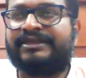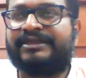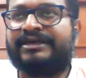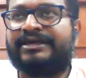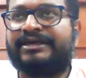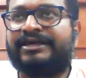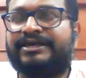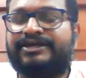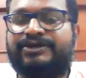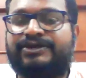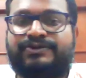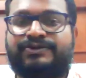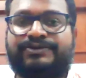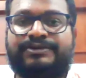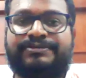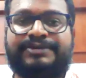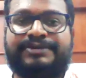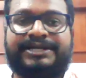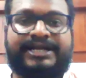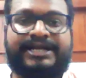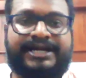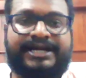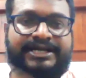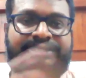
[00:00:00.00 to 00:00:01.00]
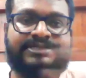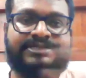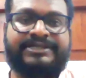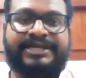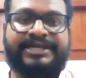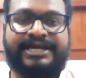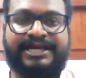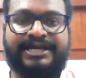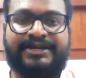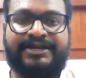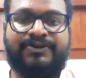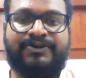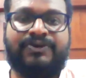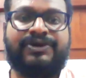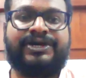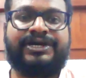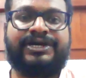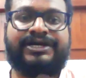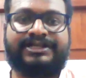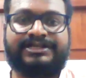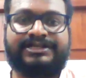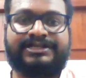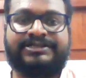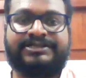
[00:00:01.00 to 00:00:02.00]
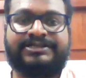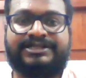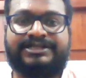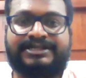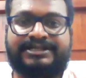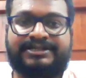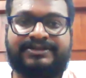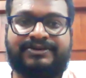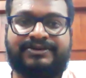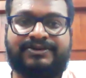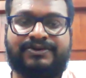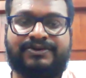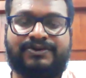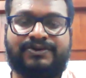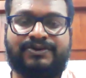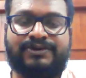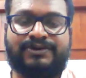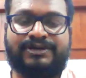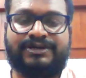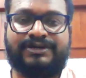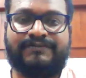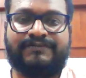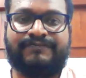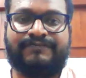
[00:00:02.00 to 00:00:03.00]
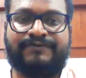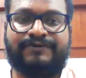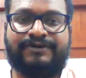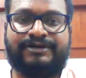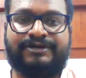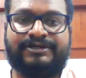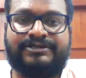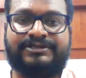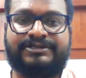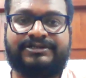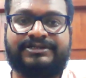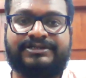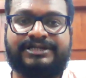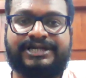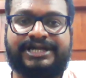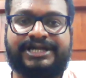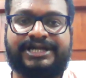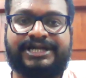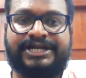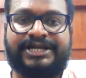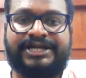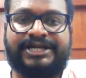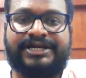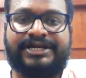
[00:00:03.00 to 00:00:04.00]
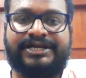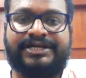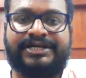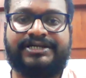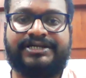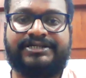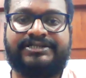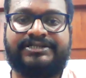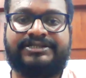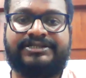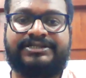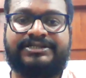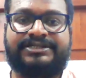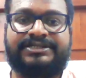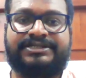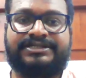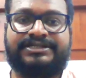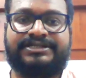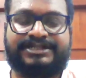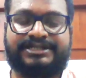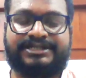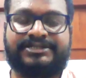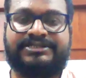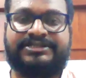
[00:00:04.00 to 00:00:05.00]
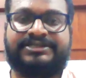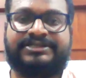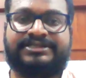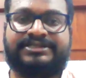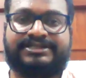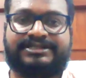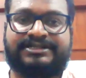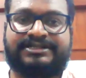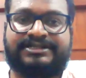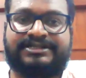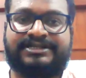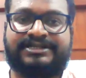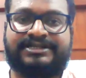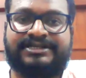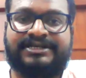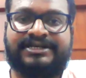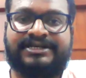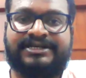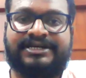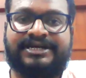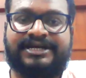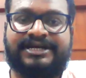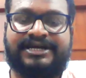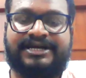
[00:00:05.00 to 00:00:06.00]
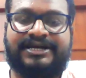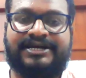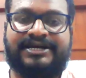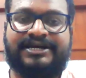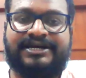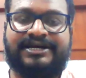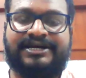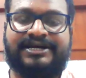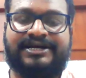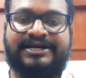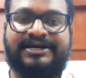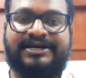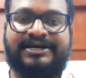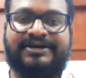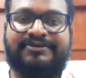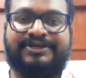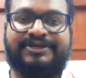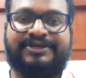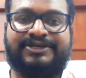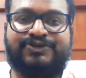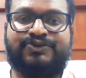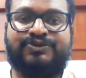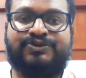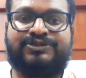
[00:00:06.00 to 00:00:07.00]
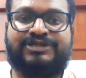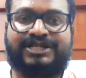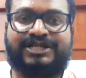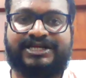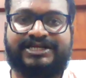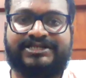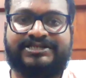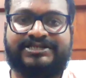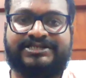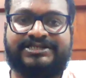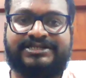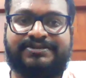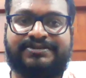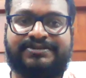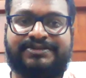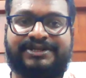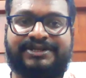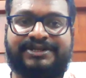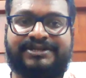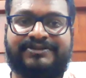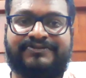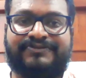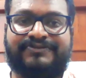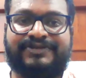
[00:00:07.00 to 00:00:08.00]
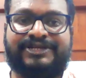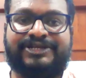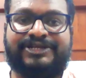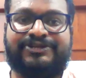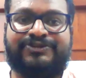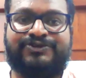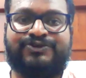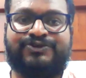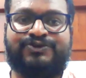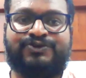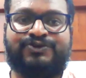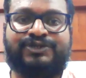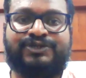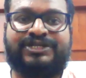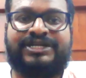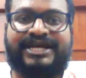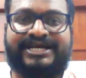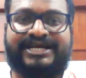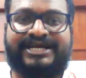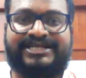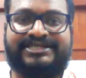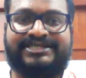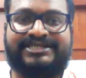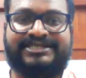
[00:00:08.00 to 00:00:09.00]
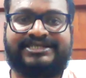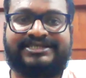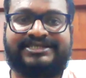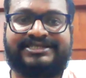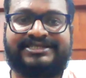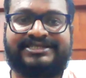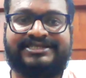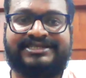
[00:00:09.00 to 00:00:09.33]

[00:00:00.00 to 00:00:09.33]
you will be like saying, okay, this whole forest area is just, I mean, useless. I mean, we need to utilize it.